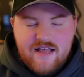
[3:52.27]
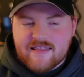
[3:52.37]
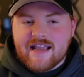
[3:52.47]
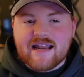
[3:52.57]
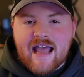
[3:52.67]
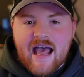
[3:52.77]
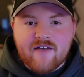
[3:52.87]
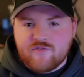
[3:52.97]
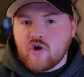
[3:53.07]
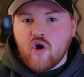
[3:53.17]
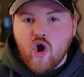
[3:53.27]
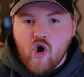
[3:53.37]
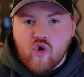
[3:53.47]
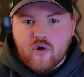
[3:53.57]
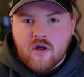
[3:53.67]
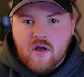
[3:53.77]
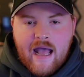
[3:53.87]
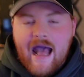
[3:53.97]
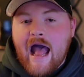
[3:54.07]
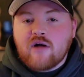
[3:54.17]
They could have their own
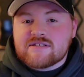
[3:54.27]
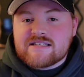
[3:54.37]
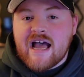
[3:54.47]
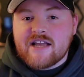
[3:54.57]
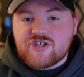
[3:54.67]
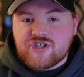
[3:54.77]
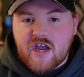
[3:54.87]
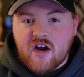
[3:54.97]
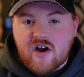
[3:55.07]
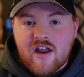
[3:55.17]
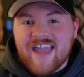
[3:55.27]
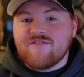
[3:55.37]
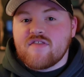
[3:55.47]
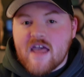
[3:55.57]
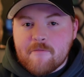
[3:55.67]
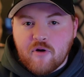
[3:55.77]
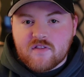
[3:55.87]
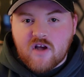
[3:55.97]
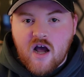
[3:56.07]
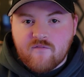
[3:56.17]
outsized share if they
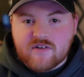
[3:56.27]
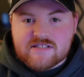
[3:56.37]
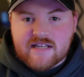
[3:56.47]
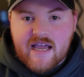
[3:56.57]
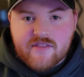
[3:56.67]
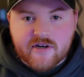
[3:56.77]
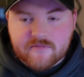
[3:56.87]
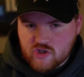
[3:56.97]
put the conference together.